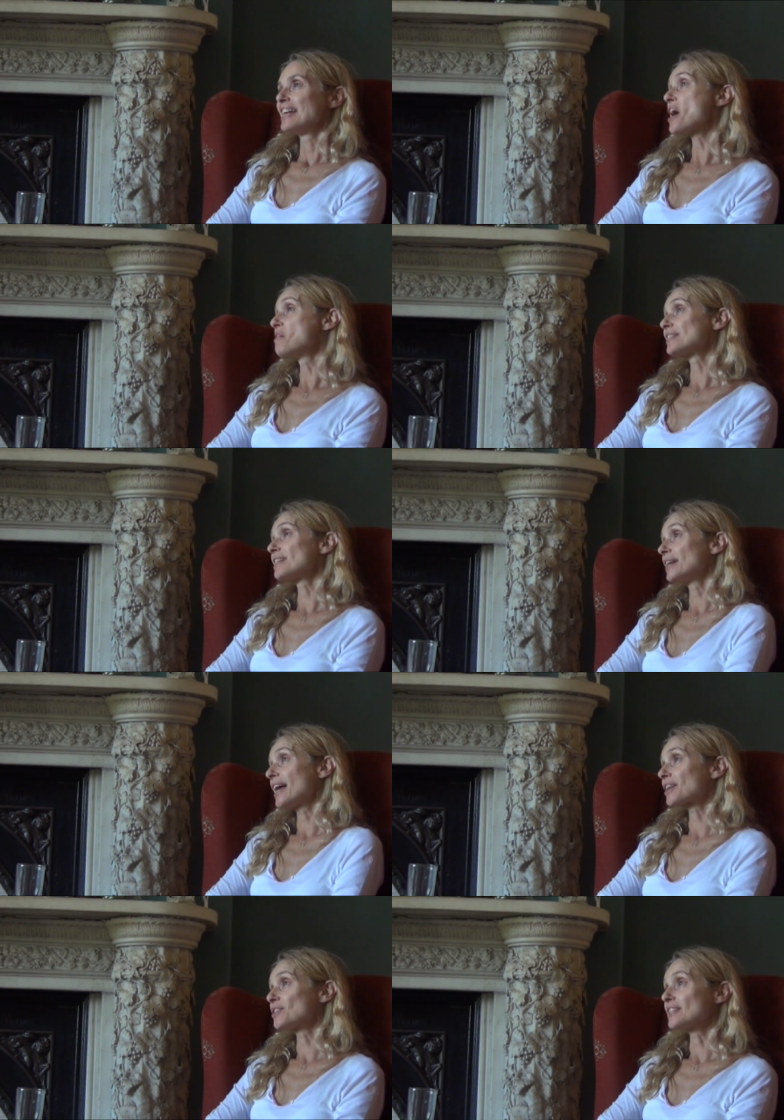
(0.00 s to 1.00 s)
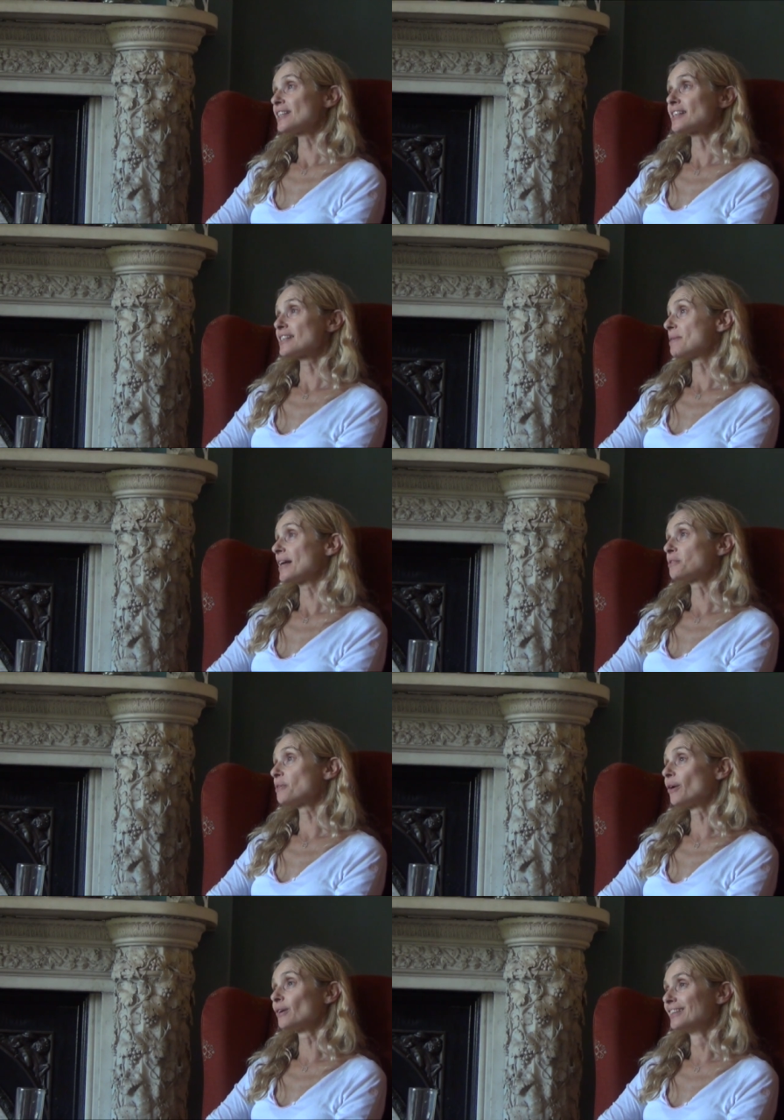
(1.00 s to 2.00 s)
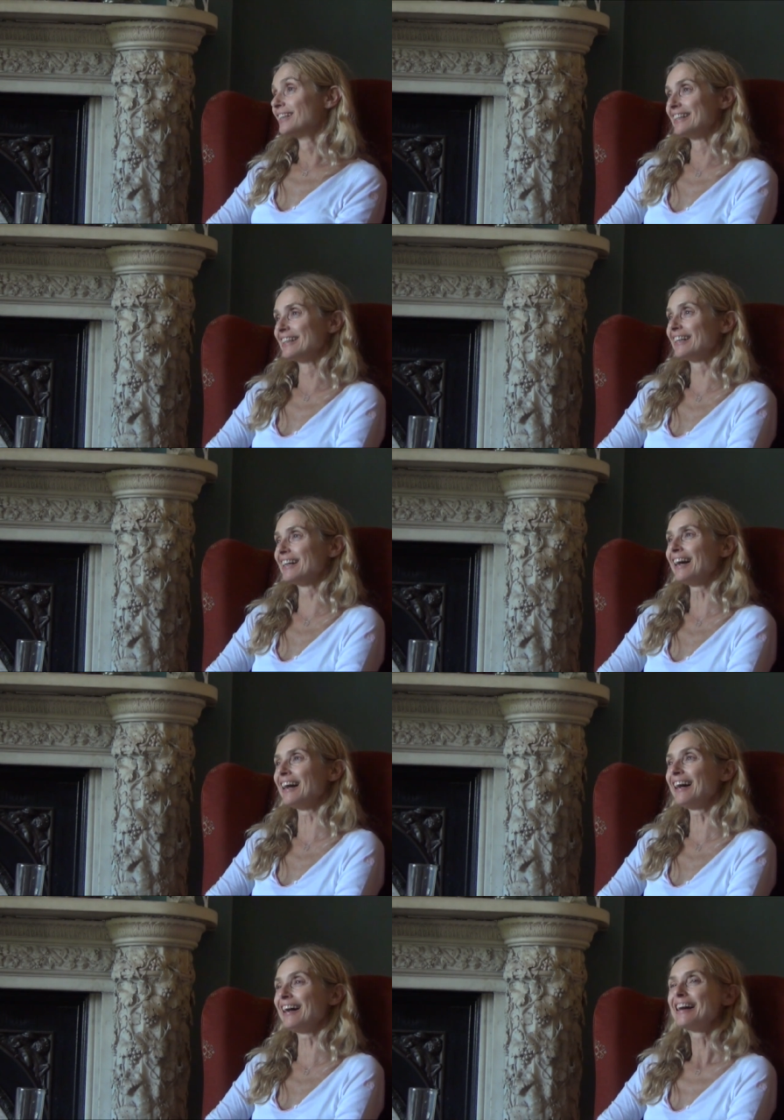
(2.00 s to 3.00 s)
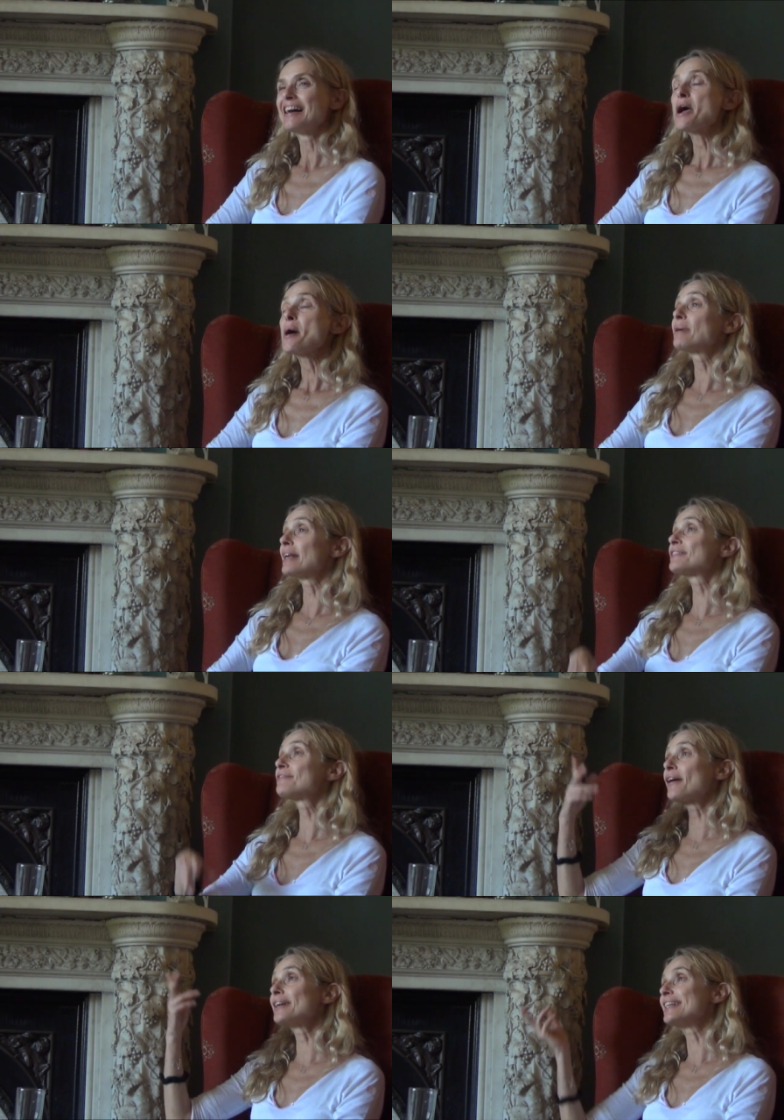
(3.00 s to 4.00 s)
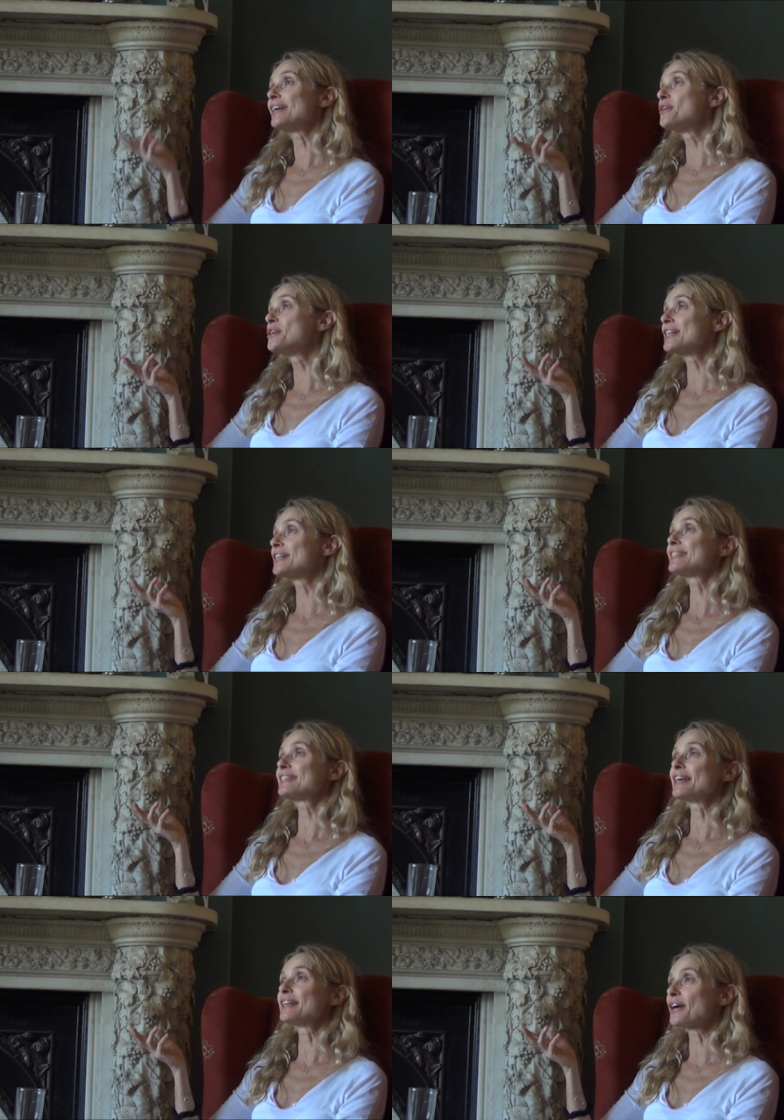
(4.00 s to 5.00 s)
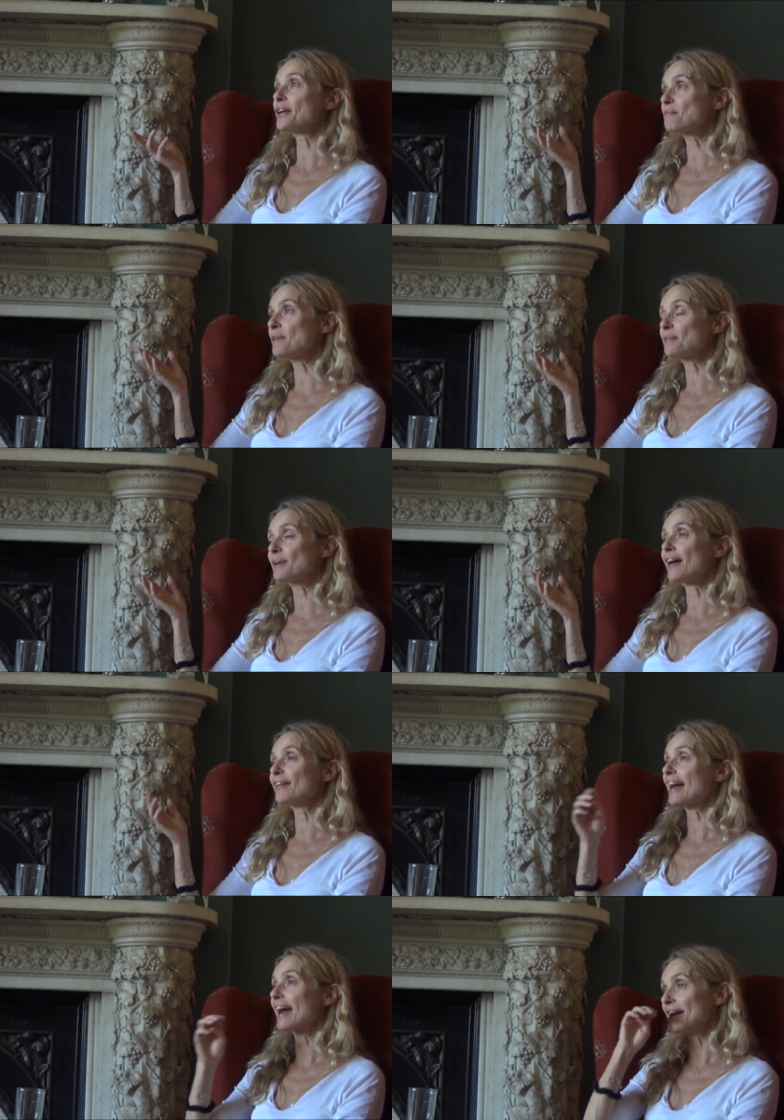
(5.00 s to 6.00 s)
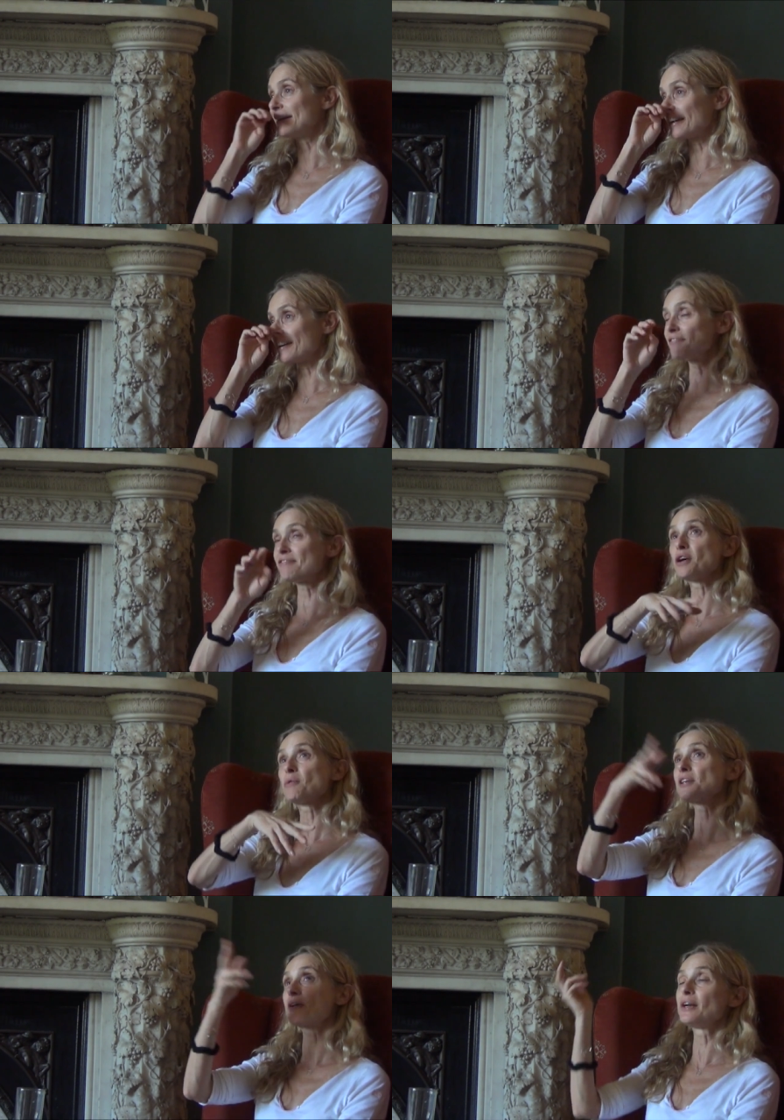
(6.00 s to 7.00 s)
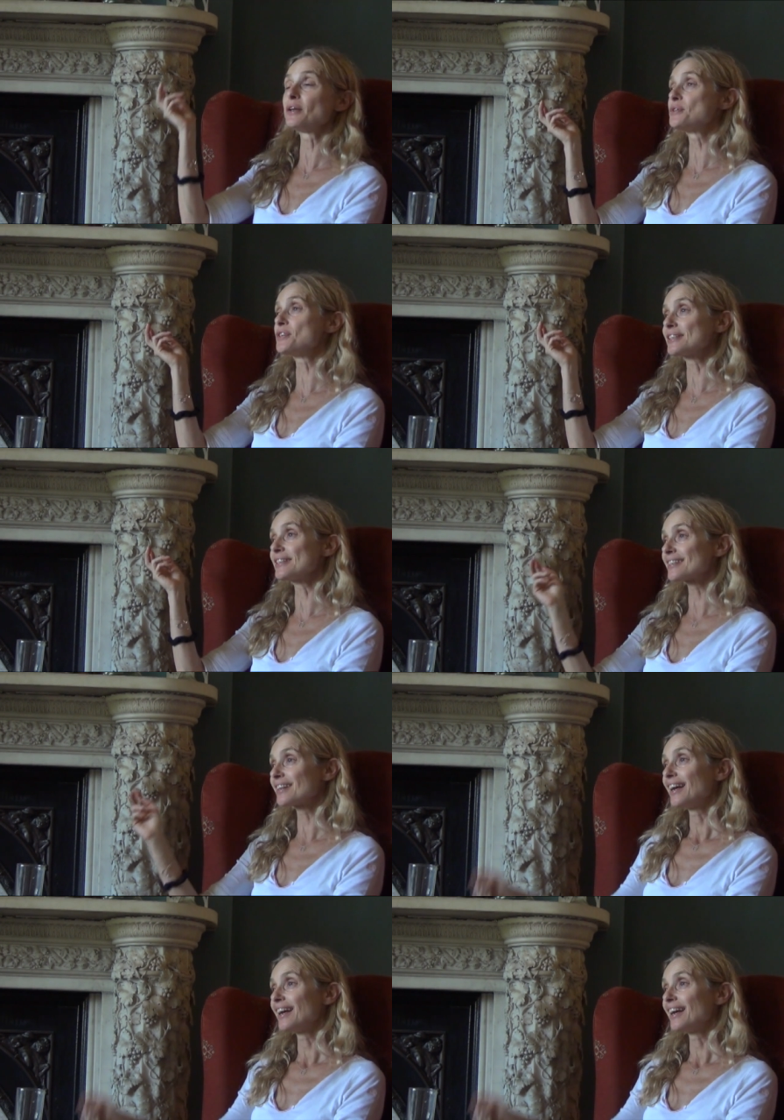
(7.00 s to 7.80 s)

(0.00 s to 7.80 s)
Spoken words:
No, because I'm an actress and I just played a role. But as far as the audience, you know, the people out there, you know, films are illusions.